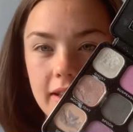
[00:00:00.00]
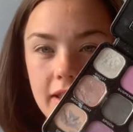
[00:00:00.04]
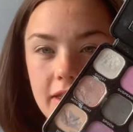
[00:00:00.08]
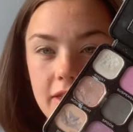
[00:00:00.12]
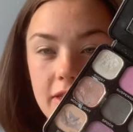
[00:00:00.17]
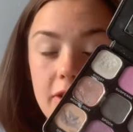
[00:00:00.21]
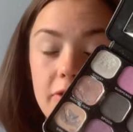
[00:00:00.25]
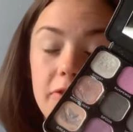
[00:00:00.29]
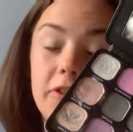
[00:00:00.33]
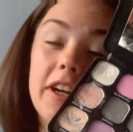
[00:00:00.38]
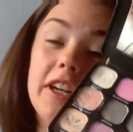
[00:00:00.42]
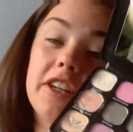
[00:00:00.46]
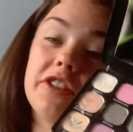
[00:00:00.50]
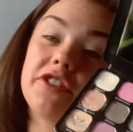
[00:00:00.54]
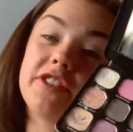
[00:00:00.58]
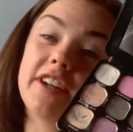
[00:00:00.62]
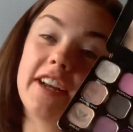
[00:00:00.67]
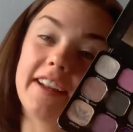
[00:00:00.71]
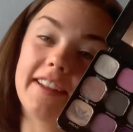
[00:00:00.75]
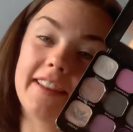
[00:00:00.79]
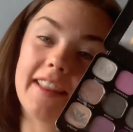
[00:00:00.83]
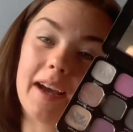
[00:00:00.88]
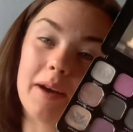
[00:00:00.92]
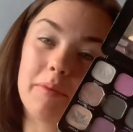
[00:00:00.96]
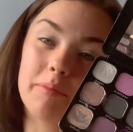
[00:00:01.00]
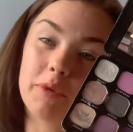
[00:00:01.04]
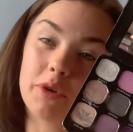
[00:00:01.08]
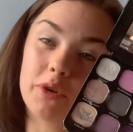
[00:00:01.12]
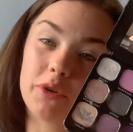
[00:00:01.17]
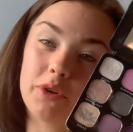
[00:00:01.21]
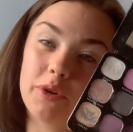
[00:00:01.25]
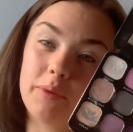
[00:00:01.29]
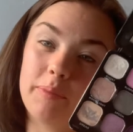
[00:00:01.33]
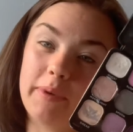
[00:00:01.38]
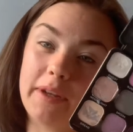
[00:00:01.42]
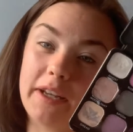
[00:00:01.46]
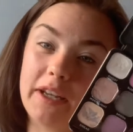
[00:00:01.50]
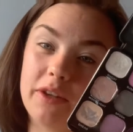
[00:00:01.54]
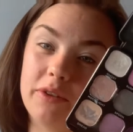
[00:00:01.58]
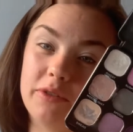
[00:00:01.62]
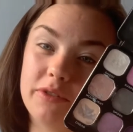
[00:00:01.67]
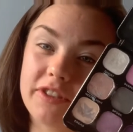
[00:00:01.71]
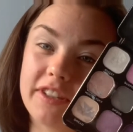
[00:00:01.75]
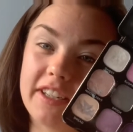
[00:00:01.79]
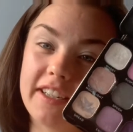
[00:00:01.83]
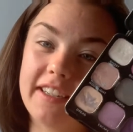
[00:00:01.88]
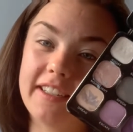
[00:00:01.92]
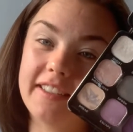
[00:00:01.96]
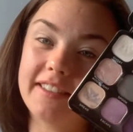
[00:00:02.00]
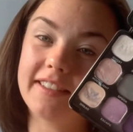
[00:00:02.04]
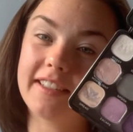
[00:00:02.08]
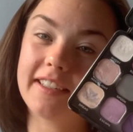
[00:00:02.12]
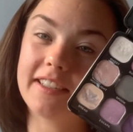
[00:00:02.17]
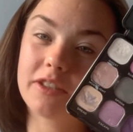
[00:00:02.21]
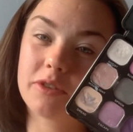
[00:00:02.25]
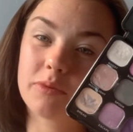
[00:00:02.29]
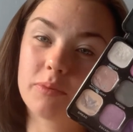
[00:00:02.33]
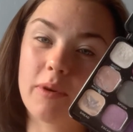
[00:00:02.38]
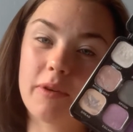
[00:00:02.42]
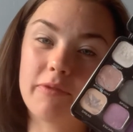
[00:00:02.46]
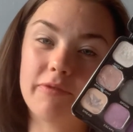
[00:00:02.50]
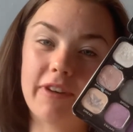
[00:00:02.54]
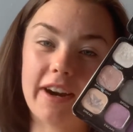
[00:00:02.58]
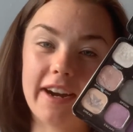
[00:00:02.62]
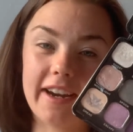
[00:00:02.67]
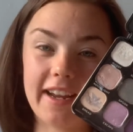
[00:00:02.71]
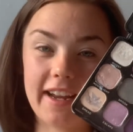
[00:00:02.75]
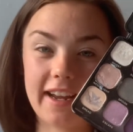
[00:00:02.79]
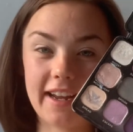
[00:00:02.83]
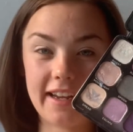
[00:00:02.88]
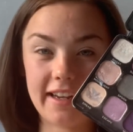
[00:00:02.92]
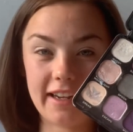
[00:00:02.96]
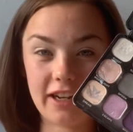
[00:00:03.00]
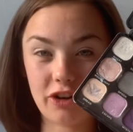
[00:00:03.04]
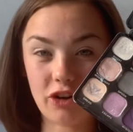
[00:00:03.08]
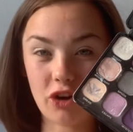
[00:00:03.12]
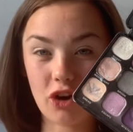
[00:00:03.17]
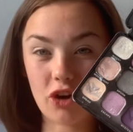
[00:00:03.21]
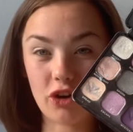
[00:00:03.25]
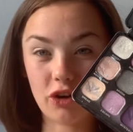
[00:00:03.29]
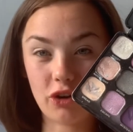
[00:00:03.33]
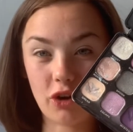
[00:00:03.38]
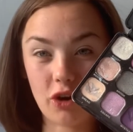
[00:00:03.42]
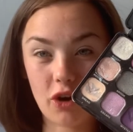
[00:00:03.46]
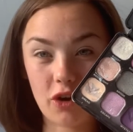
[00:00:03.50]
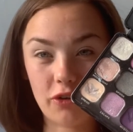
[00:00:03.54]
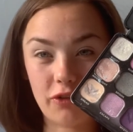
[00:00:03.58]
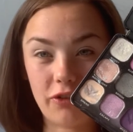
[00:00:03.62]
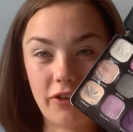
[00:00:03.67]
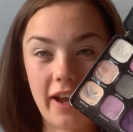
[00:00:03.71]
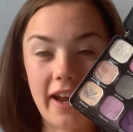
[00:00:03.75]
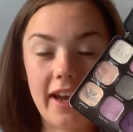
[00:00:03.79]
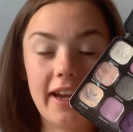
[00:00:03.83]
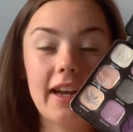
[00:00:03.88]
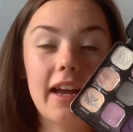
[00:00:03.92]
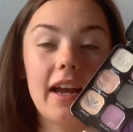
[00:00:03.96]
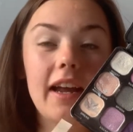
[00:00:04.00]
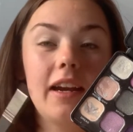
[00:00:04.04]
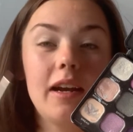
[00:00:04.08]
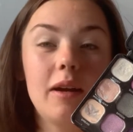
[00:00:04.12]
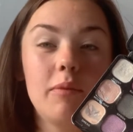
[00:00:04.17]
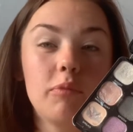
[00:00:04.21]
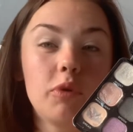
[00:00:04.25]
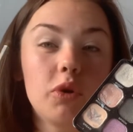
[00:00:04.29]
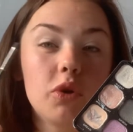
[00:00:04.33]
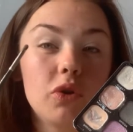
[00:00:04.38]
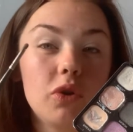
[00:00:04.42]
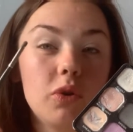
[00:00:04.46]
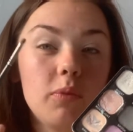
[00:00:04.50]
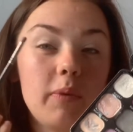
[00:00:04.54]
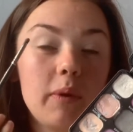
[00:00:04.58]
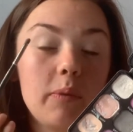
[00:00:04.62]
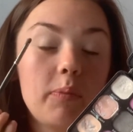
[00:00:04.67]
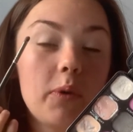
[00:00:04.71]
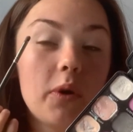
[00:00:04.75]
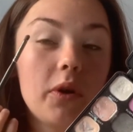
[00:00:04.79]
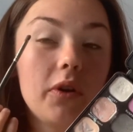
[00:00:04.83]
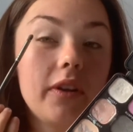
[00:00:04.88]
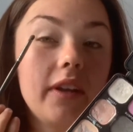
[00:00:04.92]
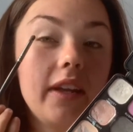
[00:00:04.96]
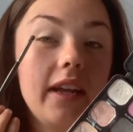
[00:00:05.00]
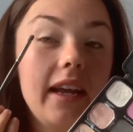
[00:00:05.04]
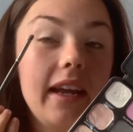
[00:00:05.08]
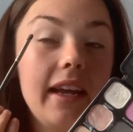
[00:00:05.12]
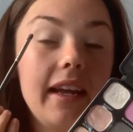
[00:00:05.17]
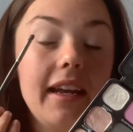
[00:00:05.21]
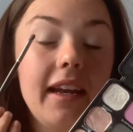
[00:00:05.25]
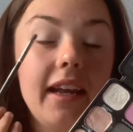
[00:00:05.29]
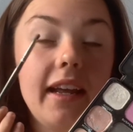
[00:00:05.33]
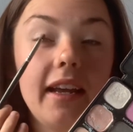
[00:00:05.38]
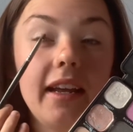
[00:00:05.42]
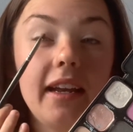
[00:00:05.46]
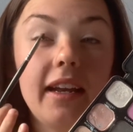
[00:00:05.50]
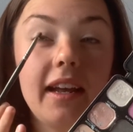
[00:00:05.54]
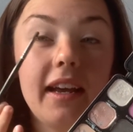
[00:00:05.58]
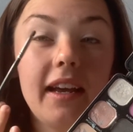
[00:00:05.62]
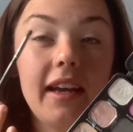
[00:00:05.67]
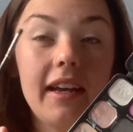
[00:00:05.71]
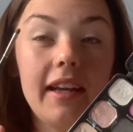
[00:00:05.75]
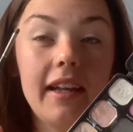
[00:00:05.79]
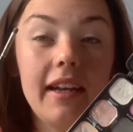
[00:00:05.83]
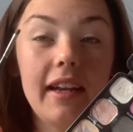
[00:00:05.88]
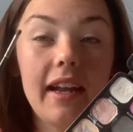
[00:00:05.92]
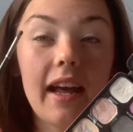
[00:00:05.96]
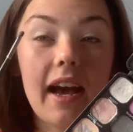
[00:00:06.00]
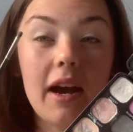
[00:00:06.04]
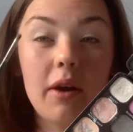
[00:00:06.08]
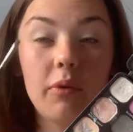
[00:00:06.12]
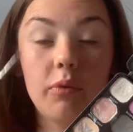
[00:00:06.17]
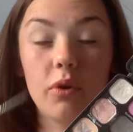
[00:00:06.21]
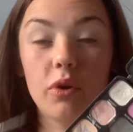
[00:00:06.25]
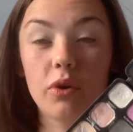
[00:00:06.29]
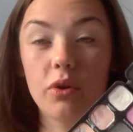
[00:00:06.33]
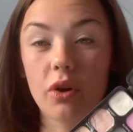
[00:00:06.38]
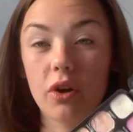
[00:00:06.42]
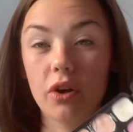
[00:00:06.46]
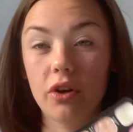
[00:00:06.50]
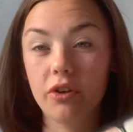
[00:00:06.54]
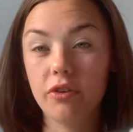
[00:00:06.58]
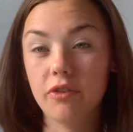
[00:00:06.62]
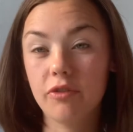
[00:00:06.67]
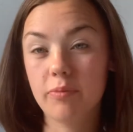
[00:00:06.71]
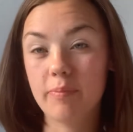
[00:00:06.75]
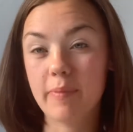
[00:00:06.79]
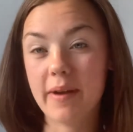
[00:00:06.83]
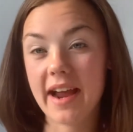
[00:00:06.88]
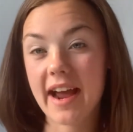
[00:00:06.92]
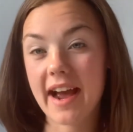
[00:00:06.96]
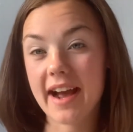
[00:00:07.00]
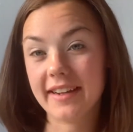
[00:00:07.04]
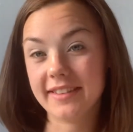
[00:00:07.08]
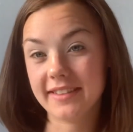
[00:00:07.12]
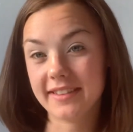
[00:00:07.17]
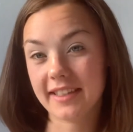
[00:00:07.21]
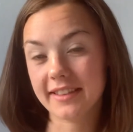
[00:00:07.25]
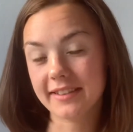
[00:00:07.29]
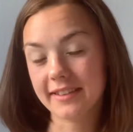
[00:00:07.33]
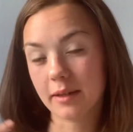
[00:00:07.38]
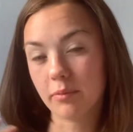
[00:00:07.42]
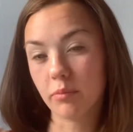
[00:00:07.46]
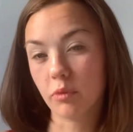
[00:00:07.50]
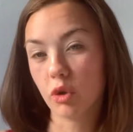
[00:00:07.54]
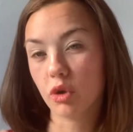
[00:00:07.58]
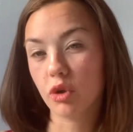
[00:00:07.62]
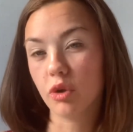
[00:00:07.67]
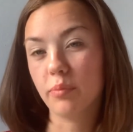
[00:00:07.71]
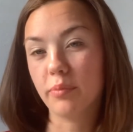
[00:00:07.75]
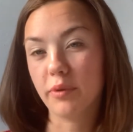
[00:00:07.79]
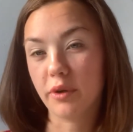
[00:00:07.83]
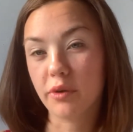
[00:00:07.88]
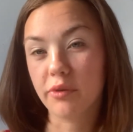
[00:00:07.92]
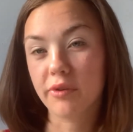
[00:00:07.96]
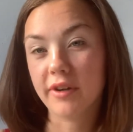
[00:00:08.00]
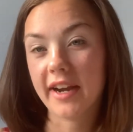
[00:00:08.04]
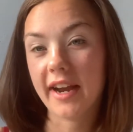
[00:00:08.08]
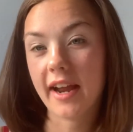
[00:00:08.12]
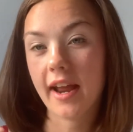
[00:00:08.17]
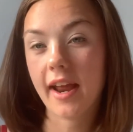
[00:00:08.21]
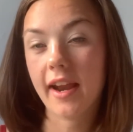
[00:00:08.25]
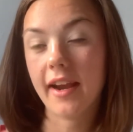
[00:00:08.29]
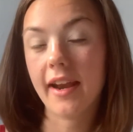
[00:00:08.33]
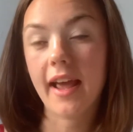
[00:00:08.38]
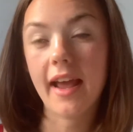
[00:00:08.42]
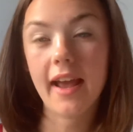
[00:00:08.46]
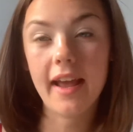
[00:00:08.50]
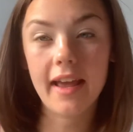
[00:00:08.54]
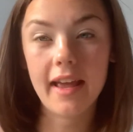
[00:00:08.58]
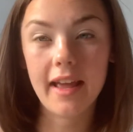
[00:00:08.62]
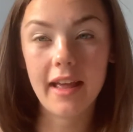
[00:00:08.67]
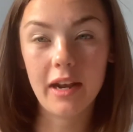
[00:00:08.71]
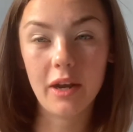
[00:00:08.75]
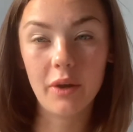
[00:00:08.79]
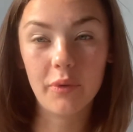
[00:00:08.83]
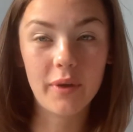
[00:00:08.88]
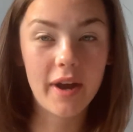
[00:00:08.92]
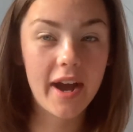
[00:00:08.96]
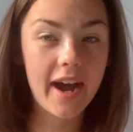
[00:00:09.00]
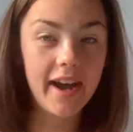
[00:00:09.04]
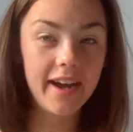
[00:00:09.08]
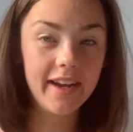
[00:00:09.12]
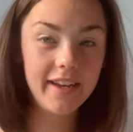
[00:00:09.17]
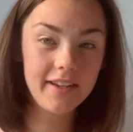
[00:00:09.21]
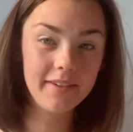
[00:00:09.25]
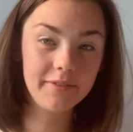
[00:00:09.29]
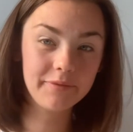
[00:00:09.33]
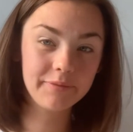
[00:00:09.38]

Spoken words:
The first shade that I'm going to be using is this one right here called Gothic, and I'm going to be putting it in the inner and the outer corner of my eyes as I'm going to be creating a halo eye.